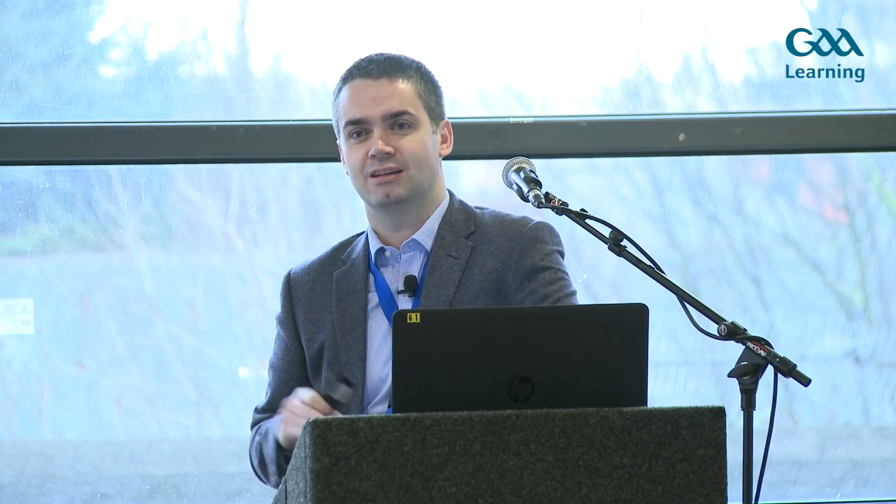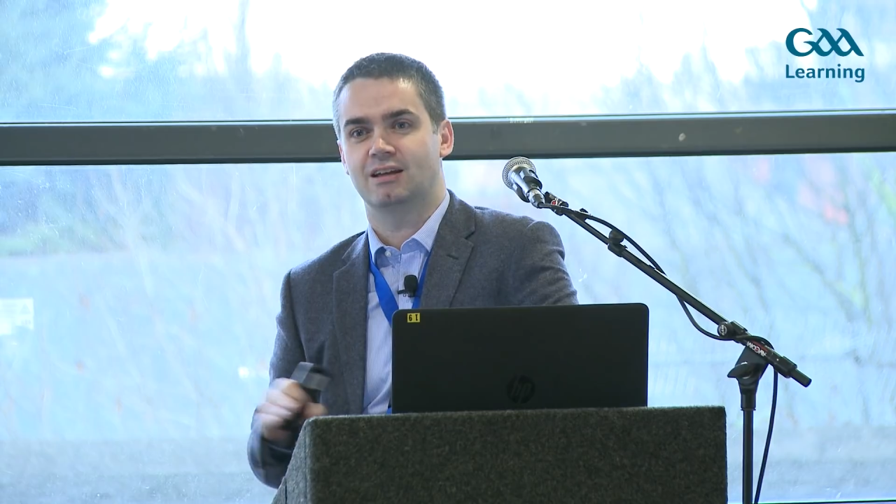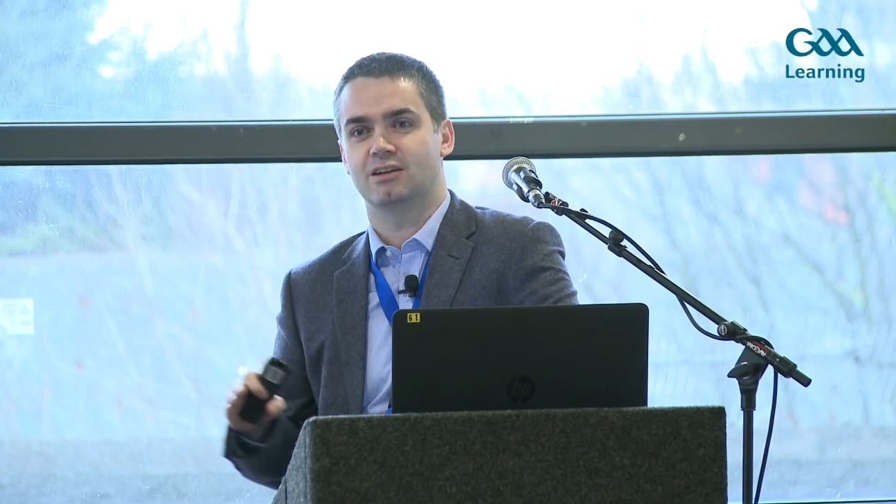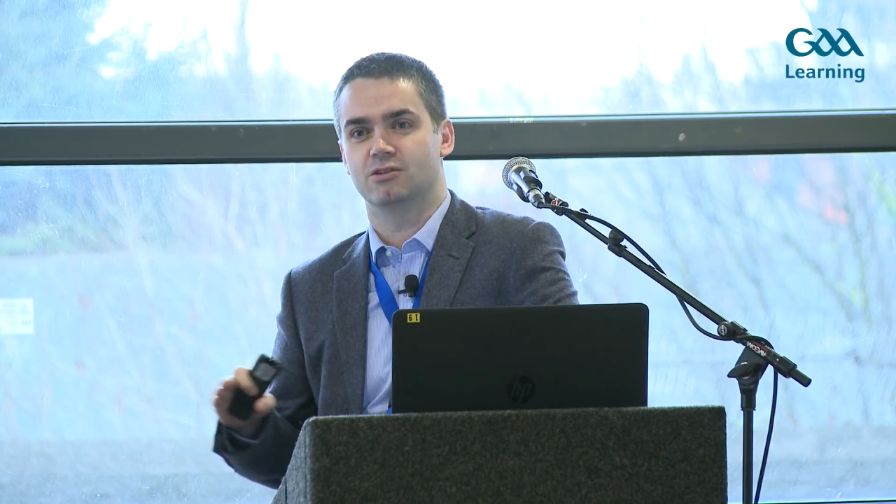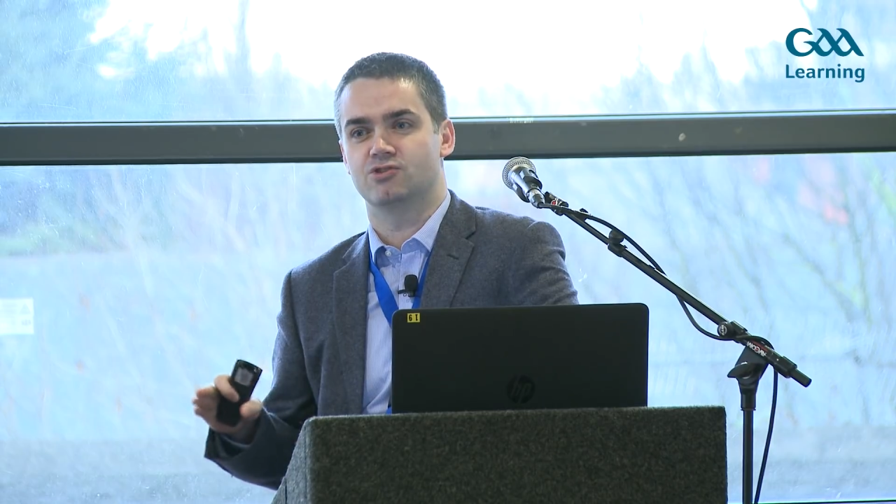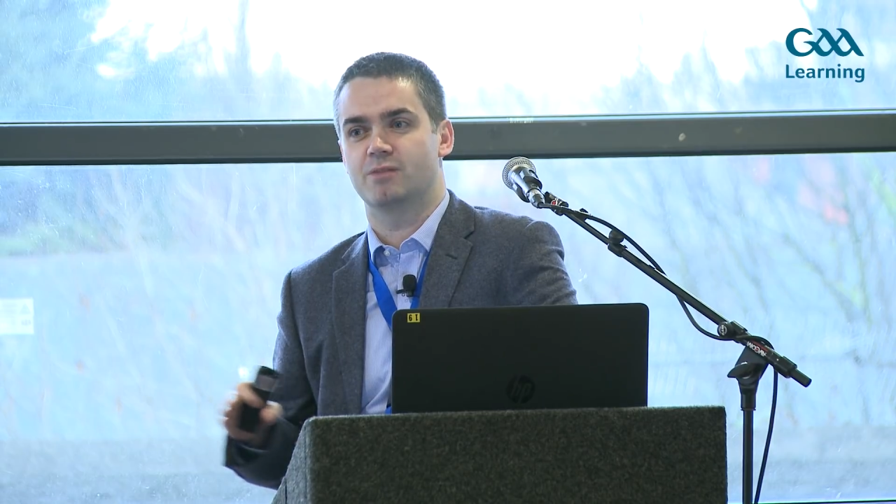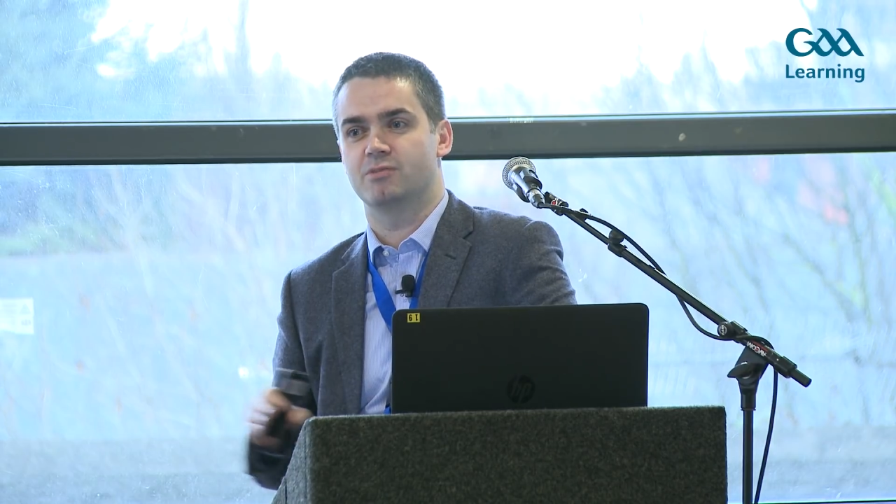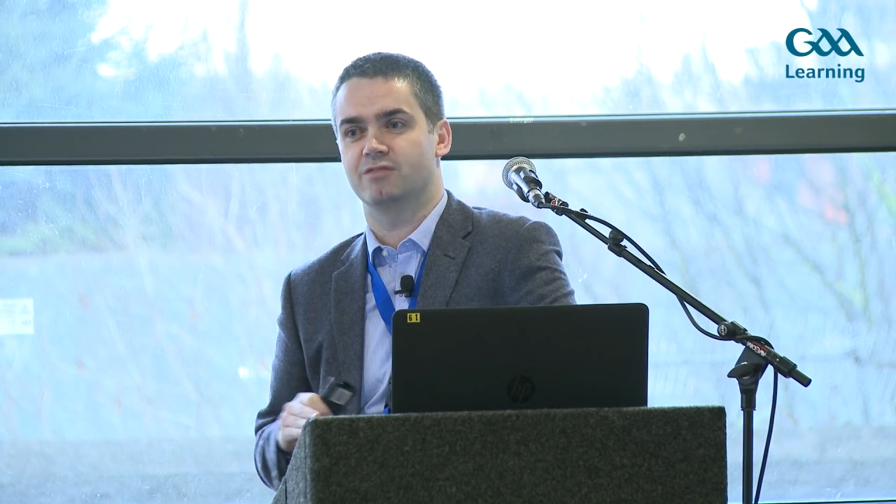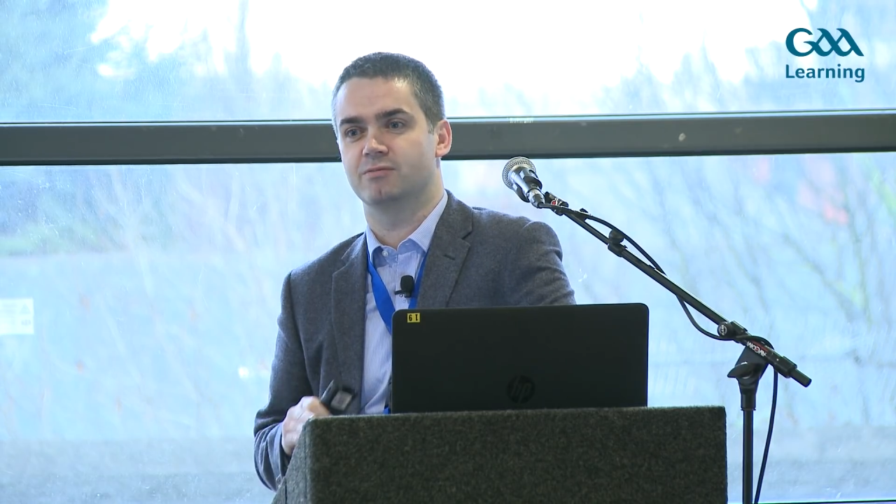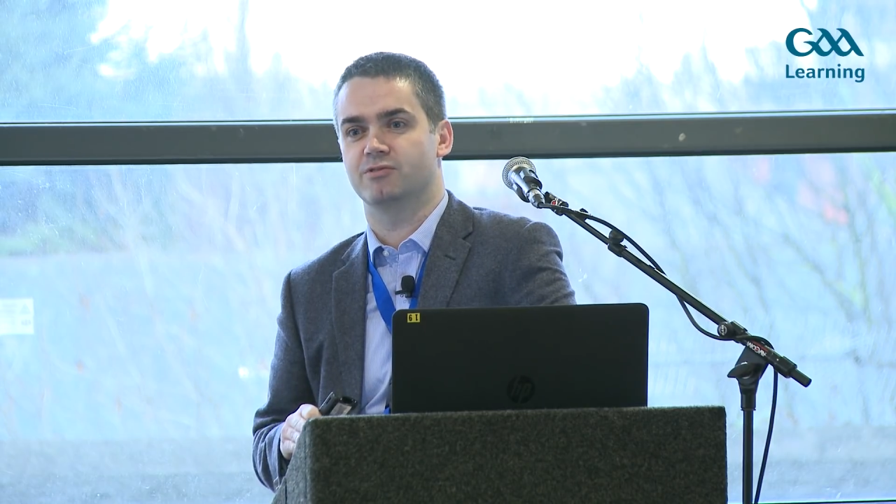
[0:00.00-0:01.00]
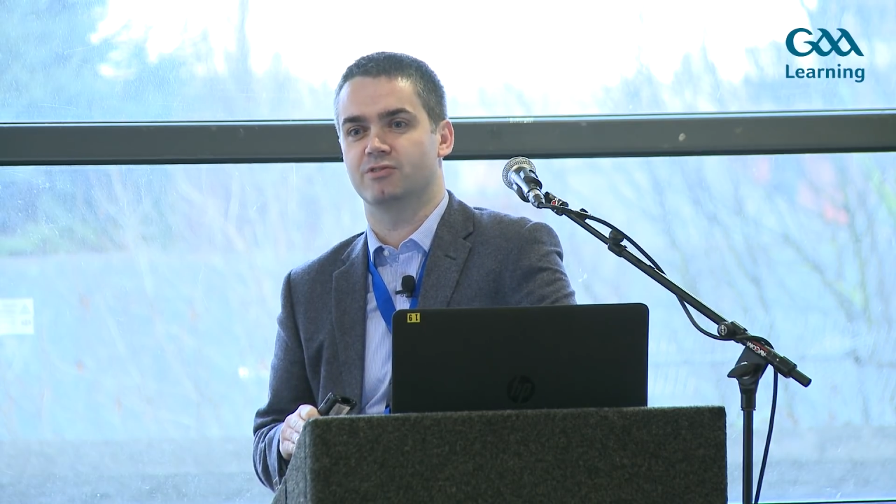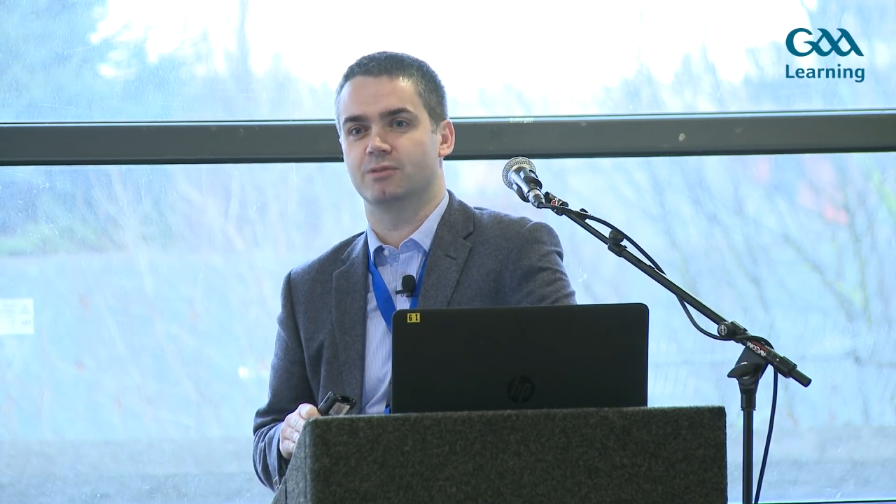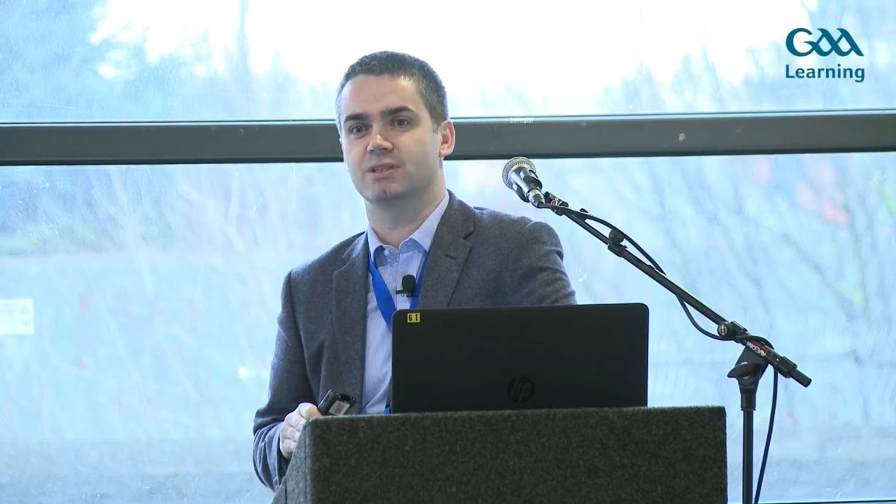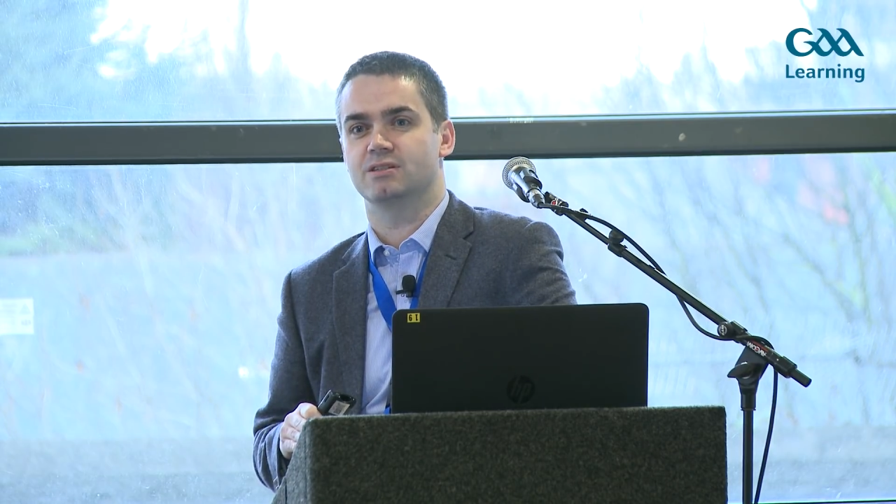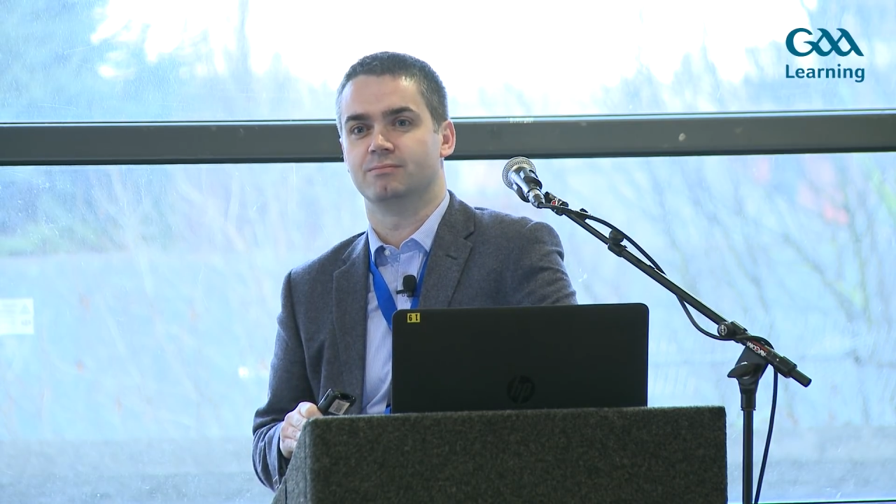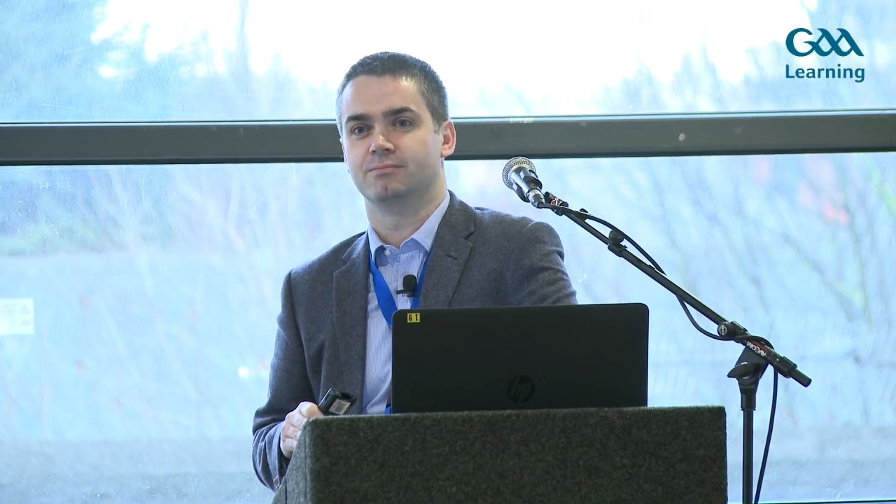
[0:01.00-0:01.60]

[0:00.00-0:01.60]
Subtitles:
had no drop-off in performance.